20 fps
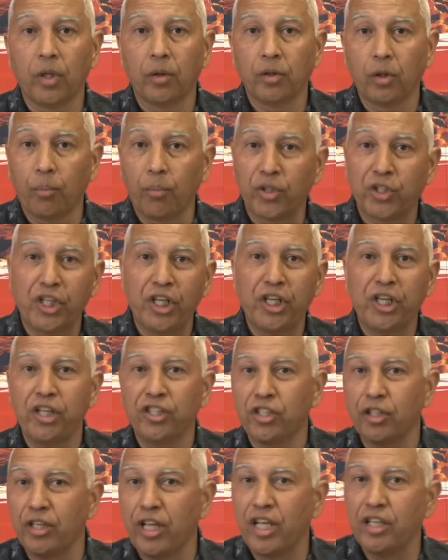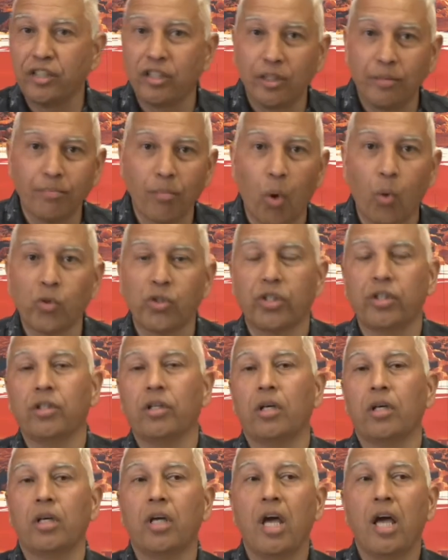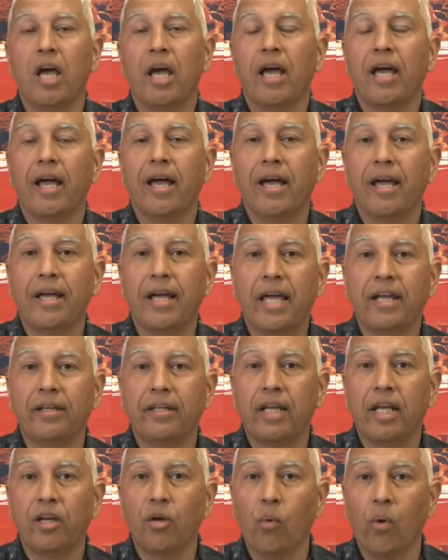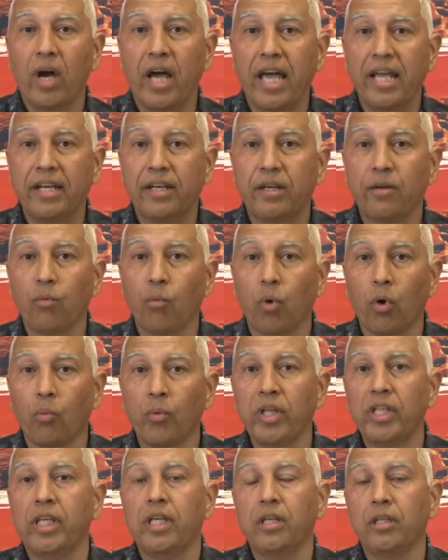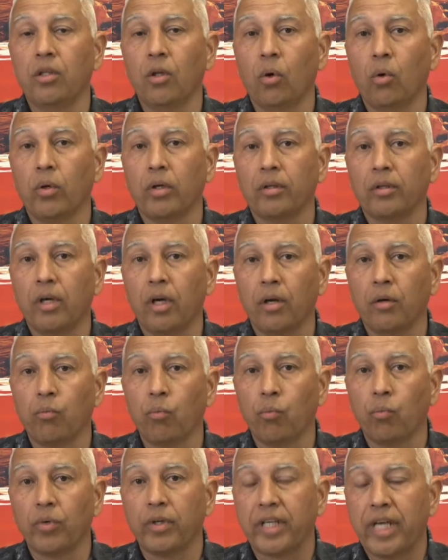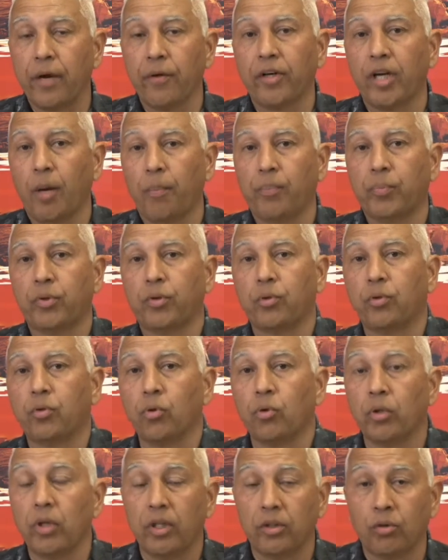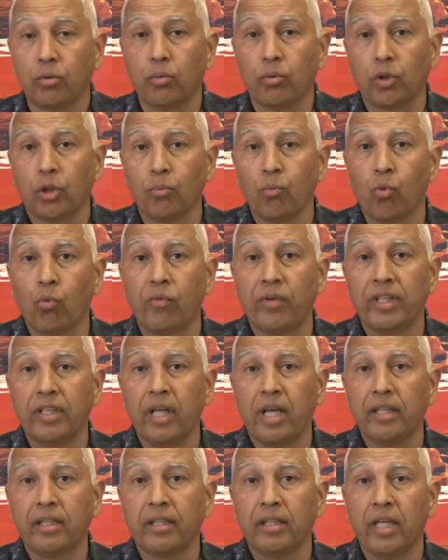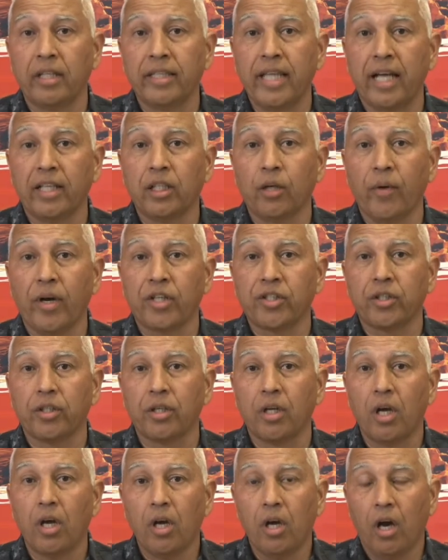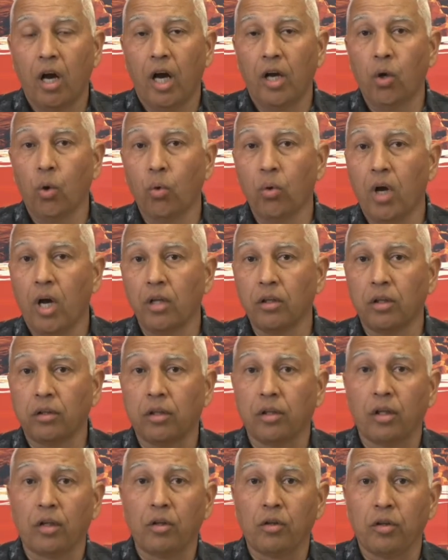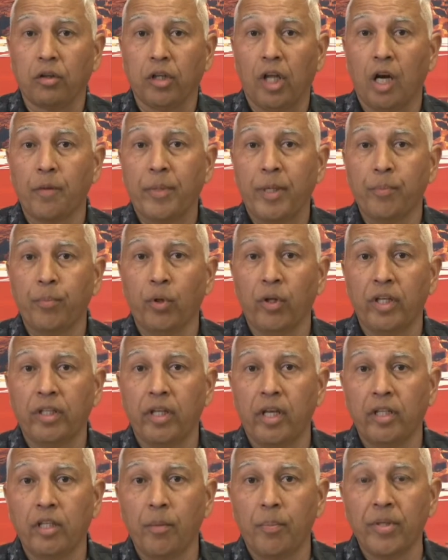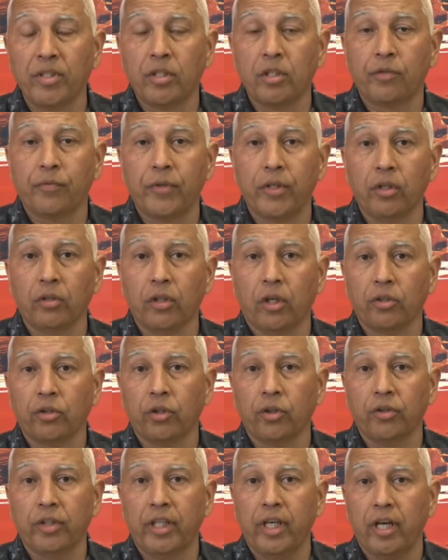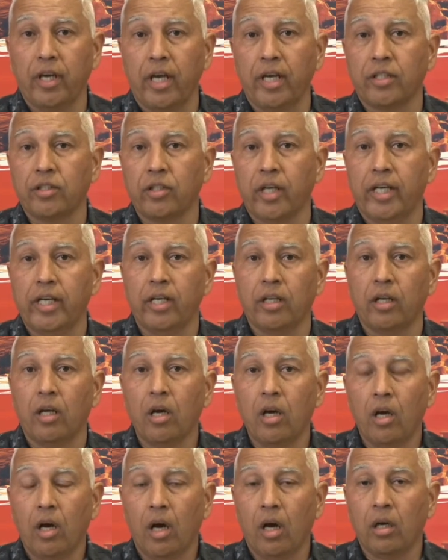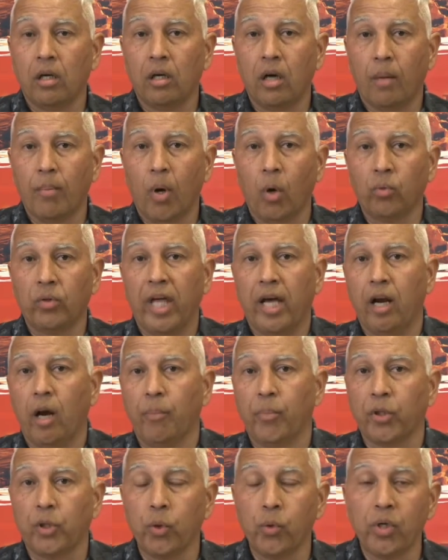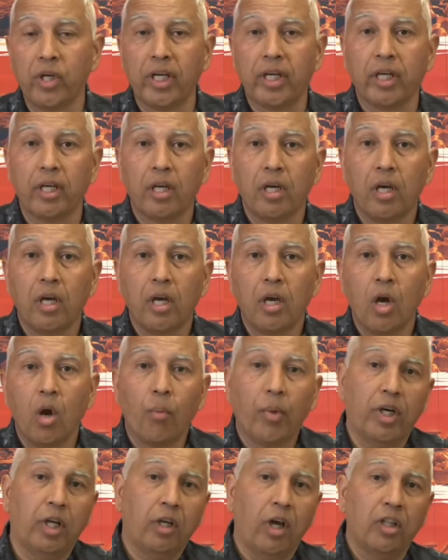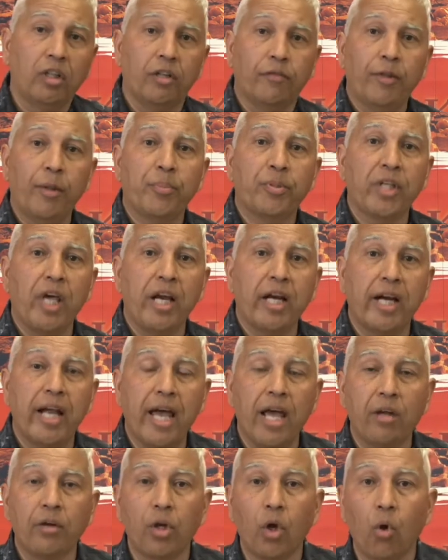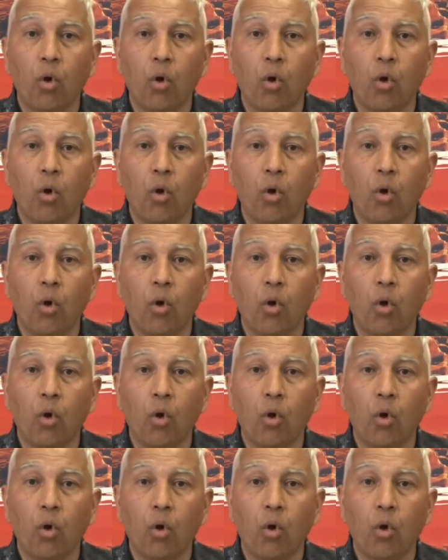machine is in motion, and we're really gearing up to move in that direction. I know a lot of people in the business field are certainly excited about that opportunity. But on the flip side of that,